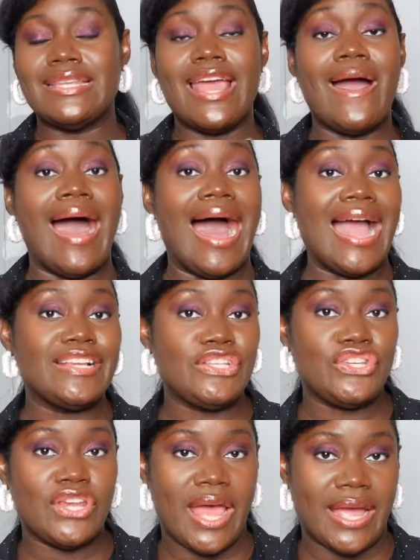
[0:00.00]
Now I
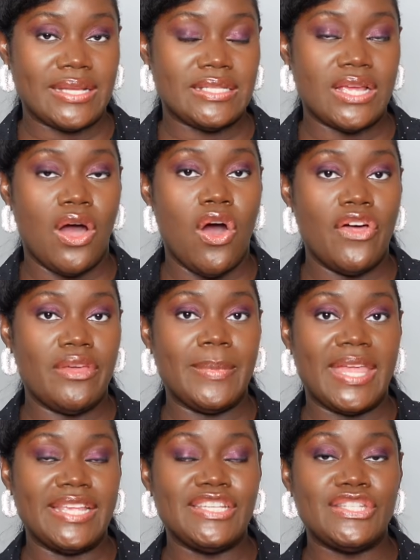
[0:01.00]
checked on the
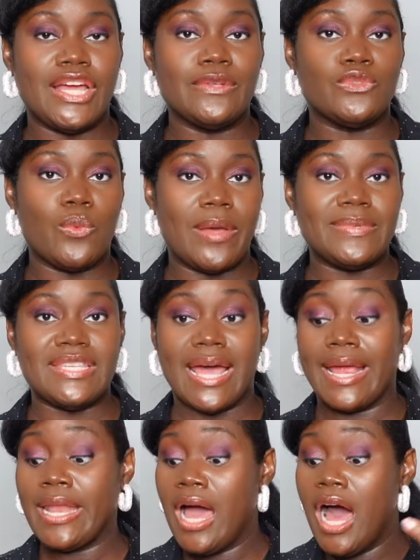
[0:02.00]
Mackenzie Child's
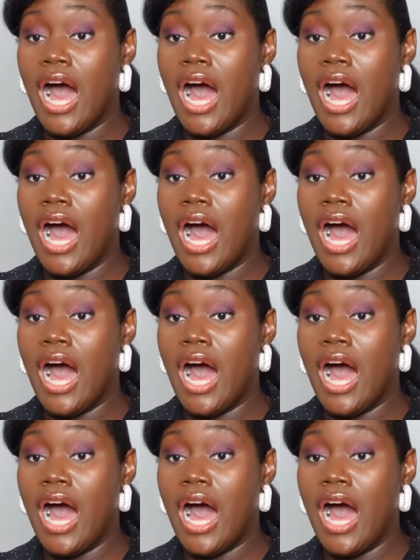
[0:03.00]
website